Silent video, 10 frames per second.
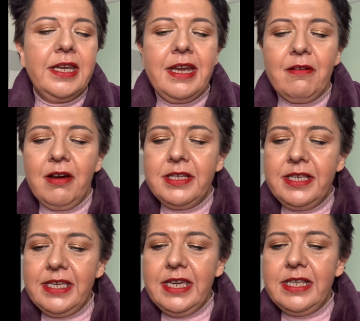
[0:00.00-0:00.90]
Now, I
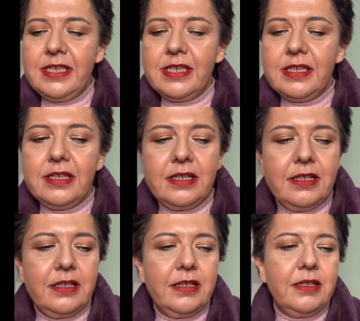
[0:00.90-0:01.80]
did
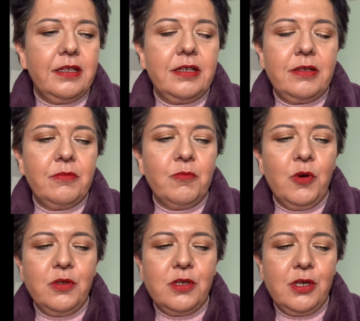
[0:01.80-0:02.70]

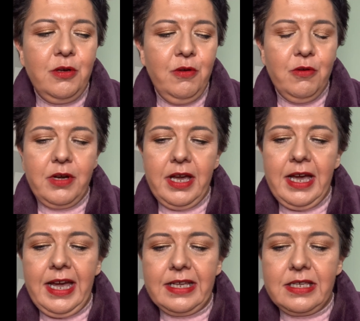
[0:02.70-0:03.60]
want to look
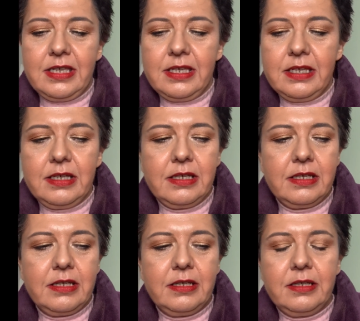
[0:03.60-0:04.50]
at,
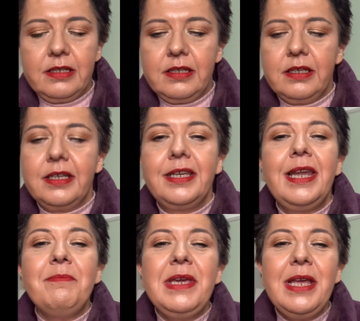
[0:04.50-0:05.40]

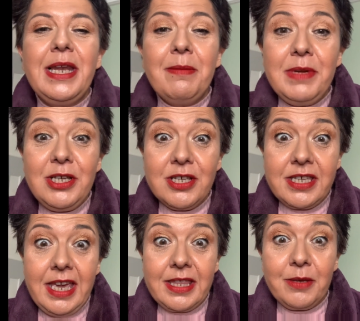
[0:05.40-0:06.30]
let me just
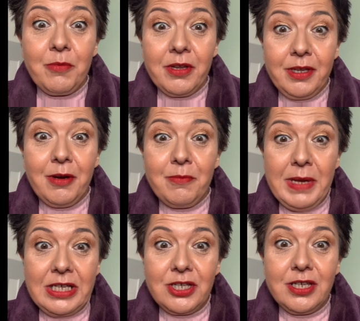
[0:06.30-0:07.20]
get the one that I
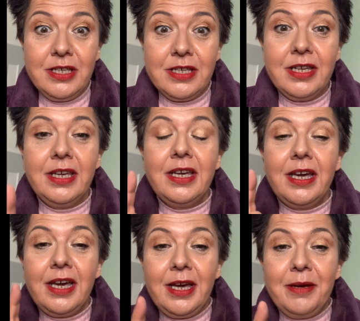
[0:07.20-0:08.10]
mentioned,
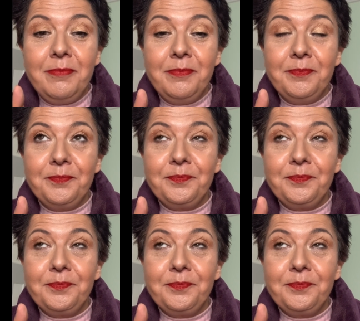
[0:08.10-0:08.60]
Tell